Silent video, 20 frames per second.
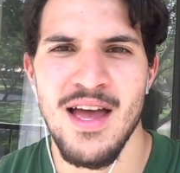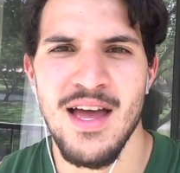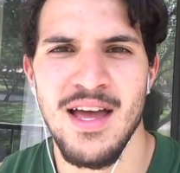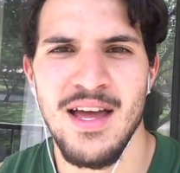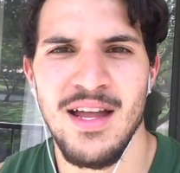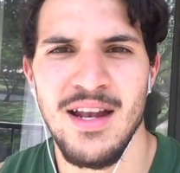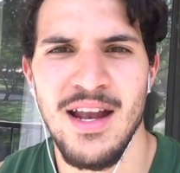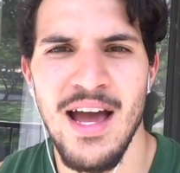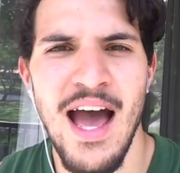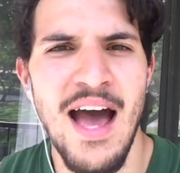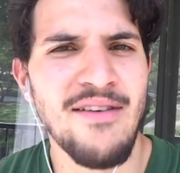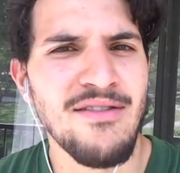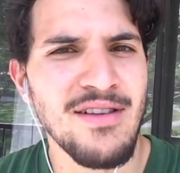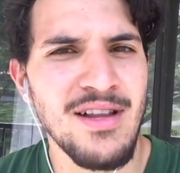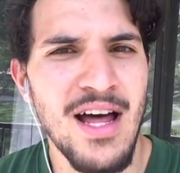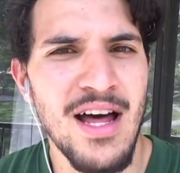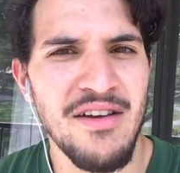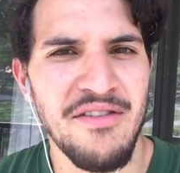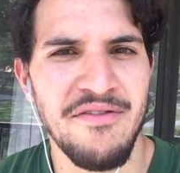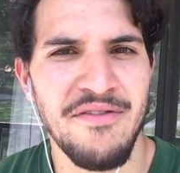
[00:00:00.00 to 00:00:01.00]
And I have a
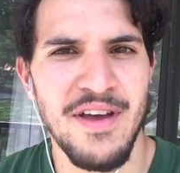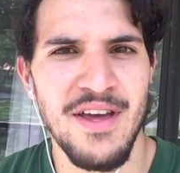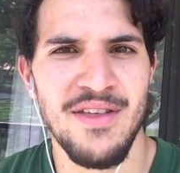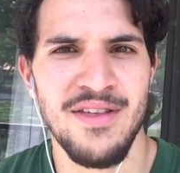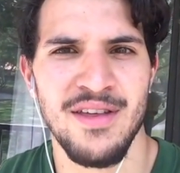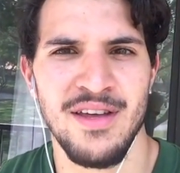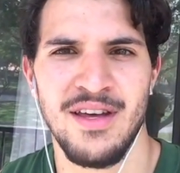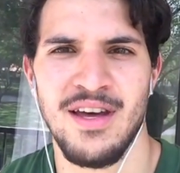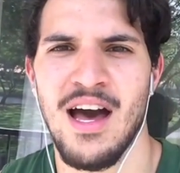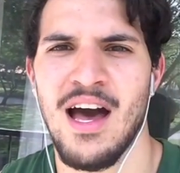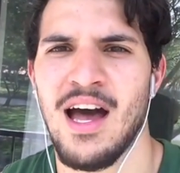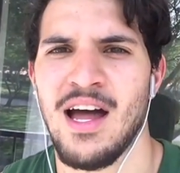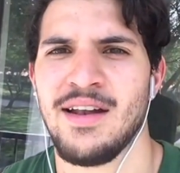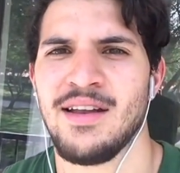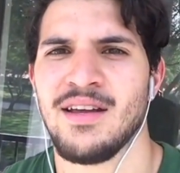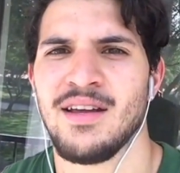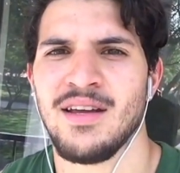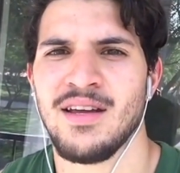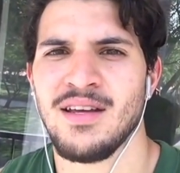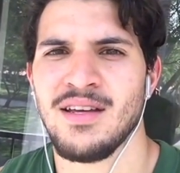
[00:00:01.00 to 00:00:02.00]
lot of faith in God.
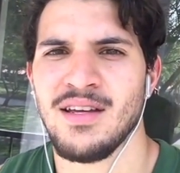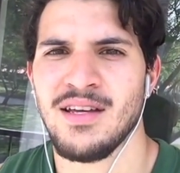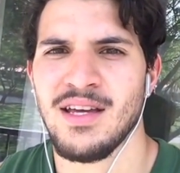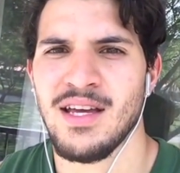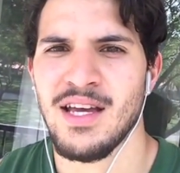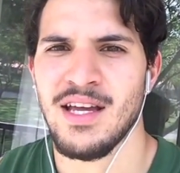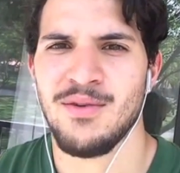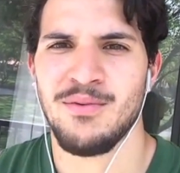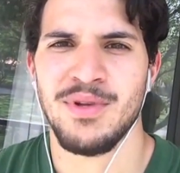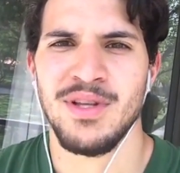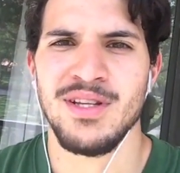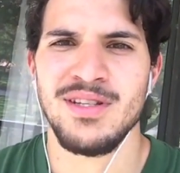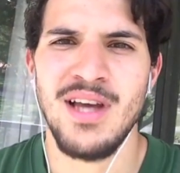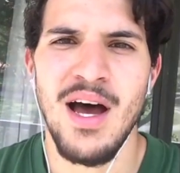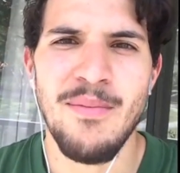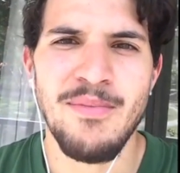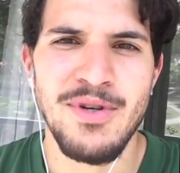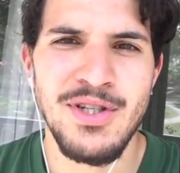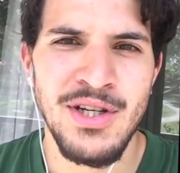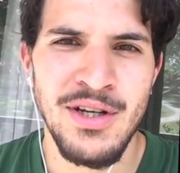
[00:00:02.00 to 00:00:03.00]
And when this
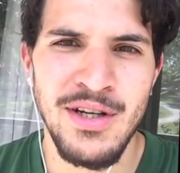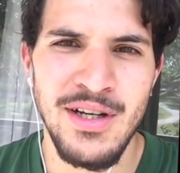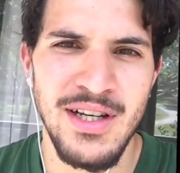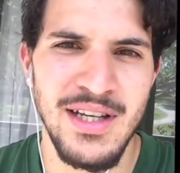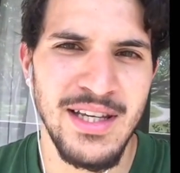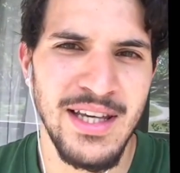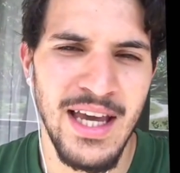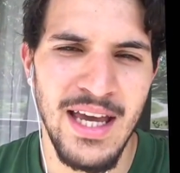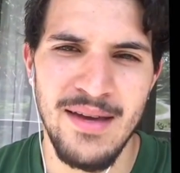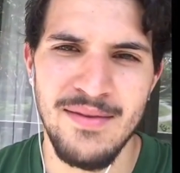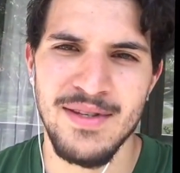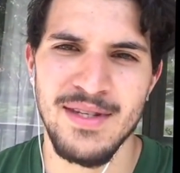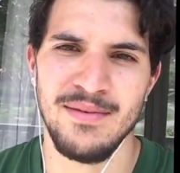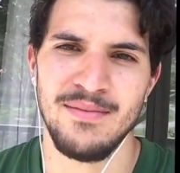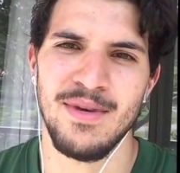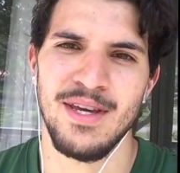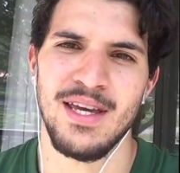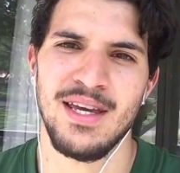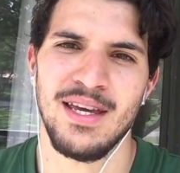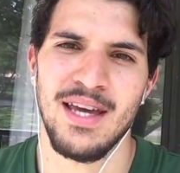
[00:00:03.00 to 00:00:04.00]
opportunity came to
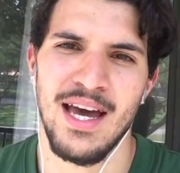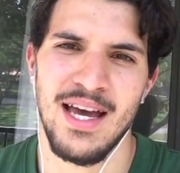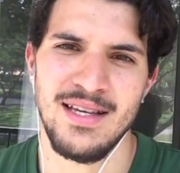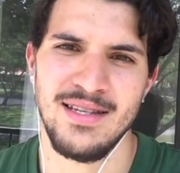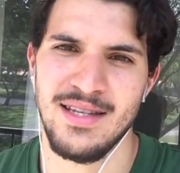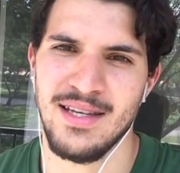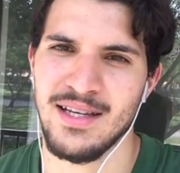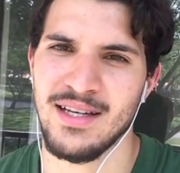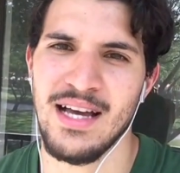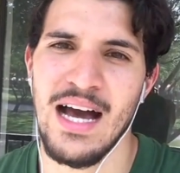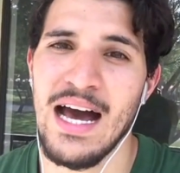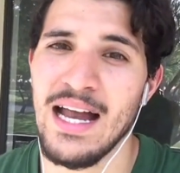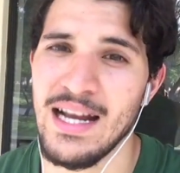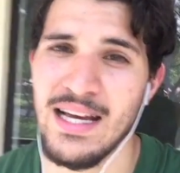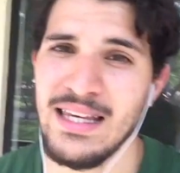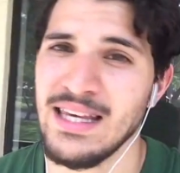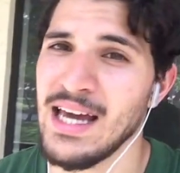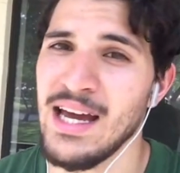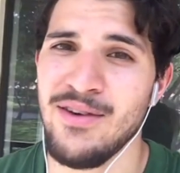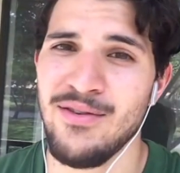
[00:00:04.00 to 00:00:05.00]
me, I said, God,
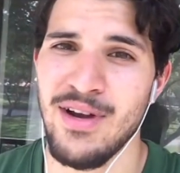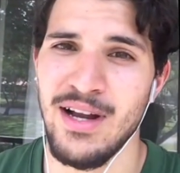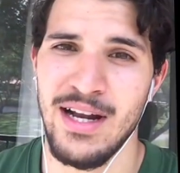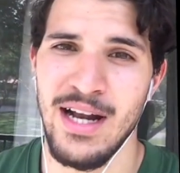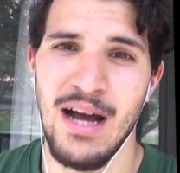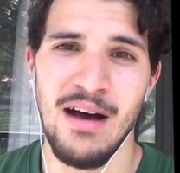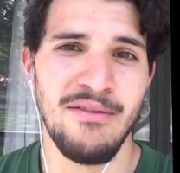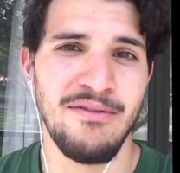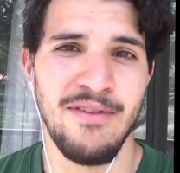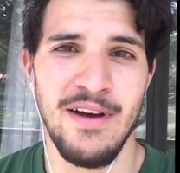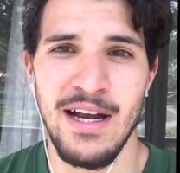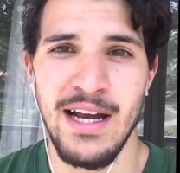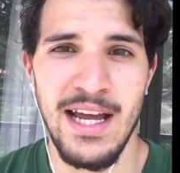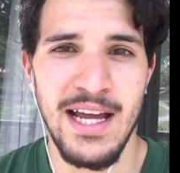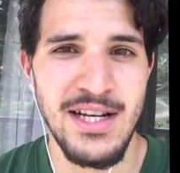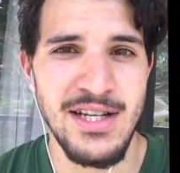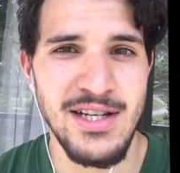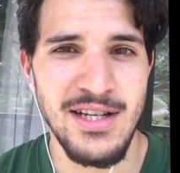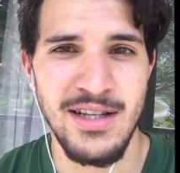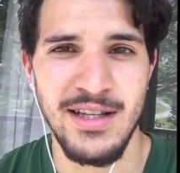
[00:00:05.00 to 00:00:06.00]
I can't right now.
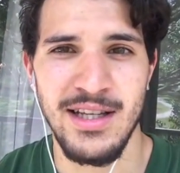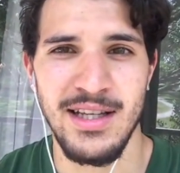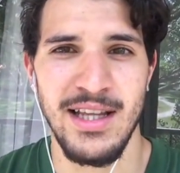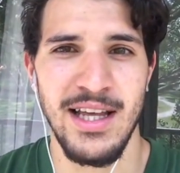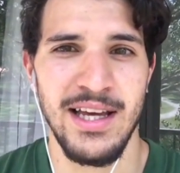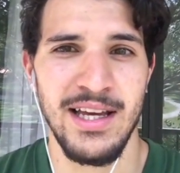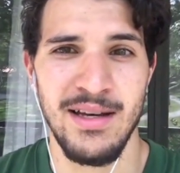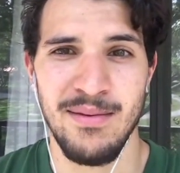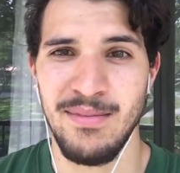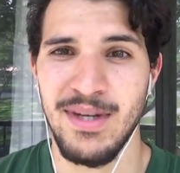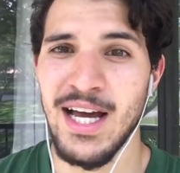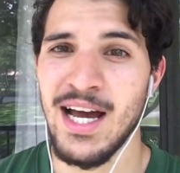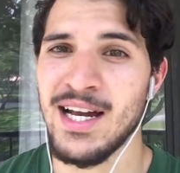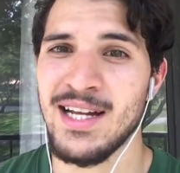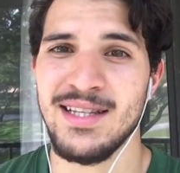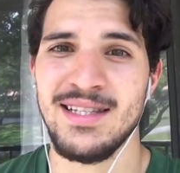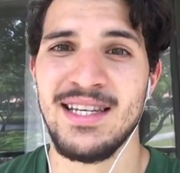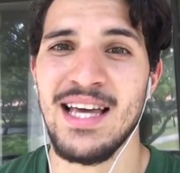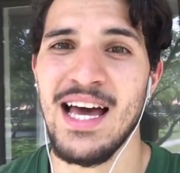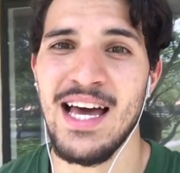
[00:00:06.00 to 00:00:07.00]
Financially, like, I'm
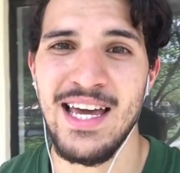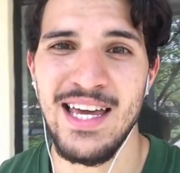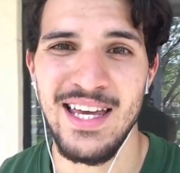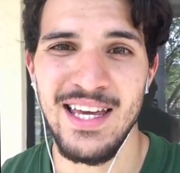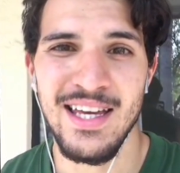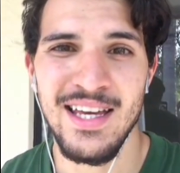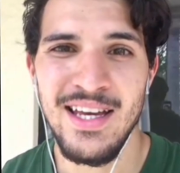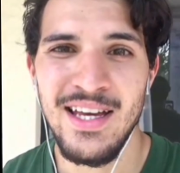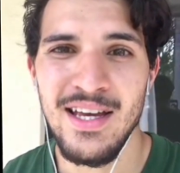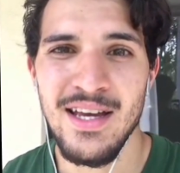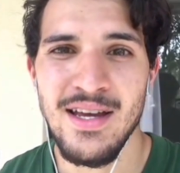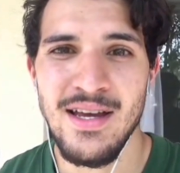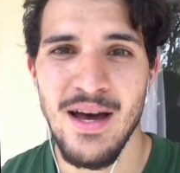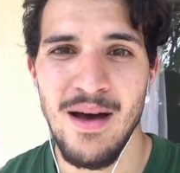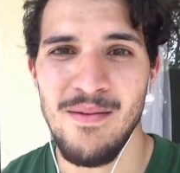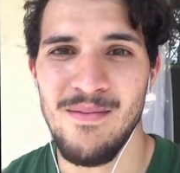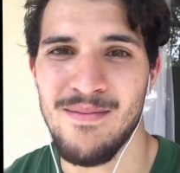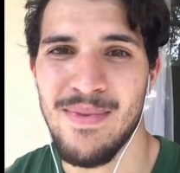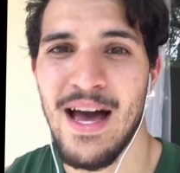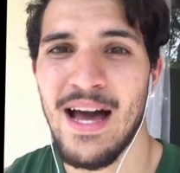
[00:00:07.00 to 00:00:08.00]
kind of tight.
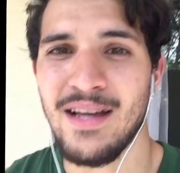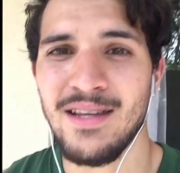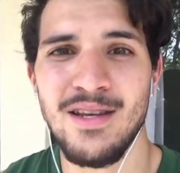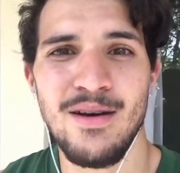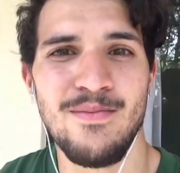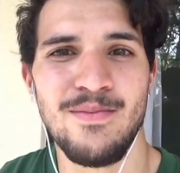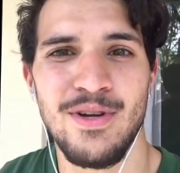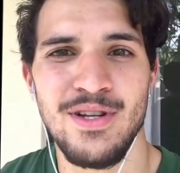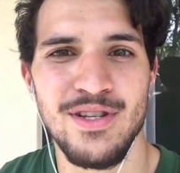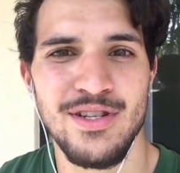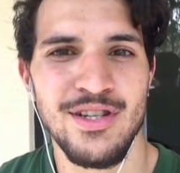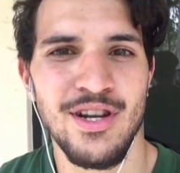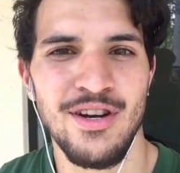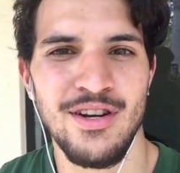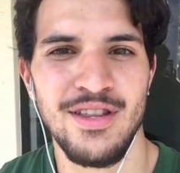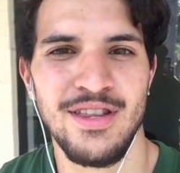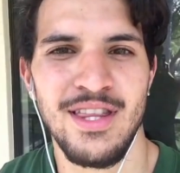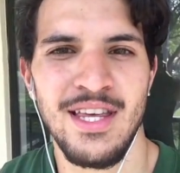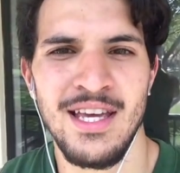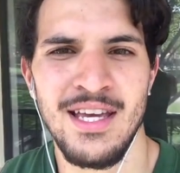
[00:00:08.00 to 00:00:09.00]
I'm backed up on
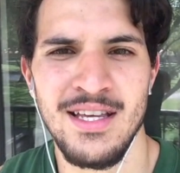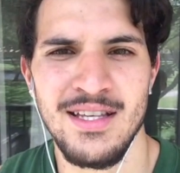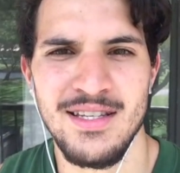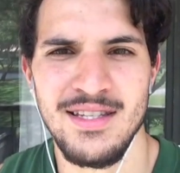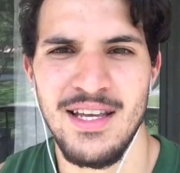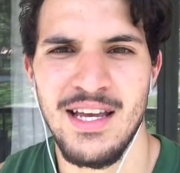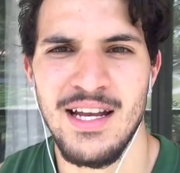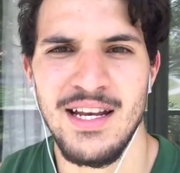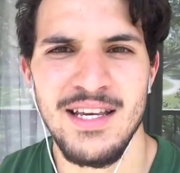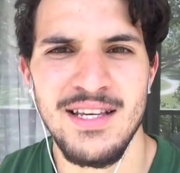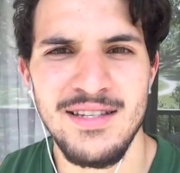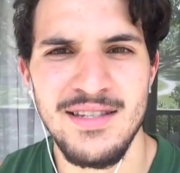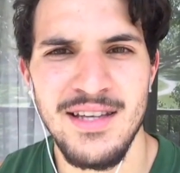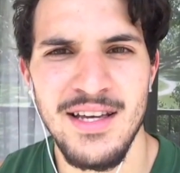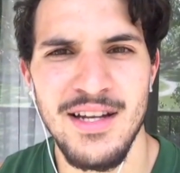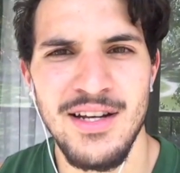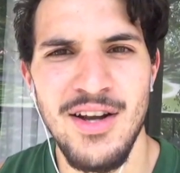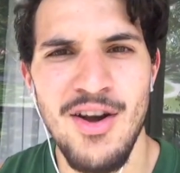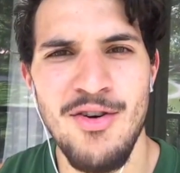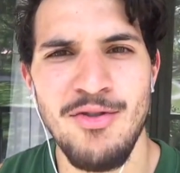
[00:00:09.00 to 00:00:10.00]
certain things. And He
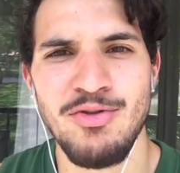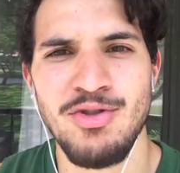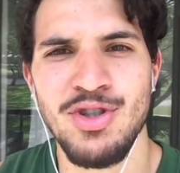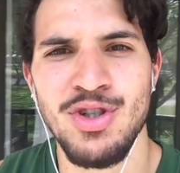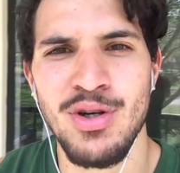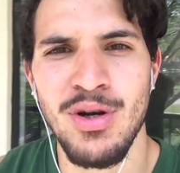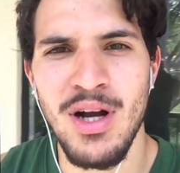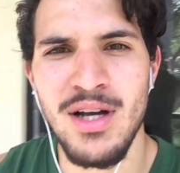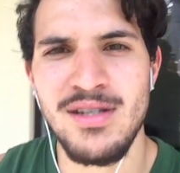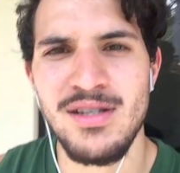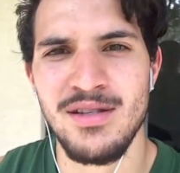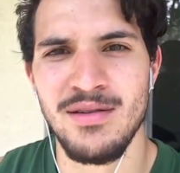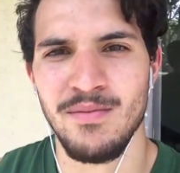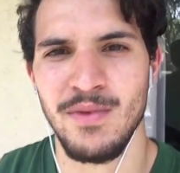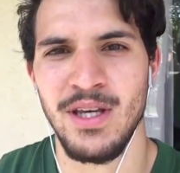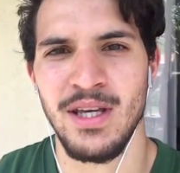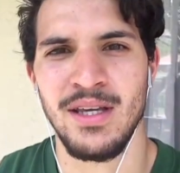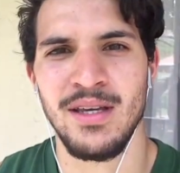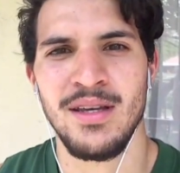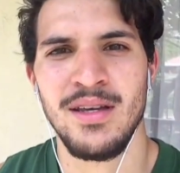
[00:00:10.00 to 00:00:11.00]
said, No, trust me.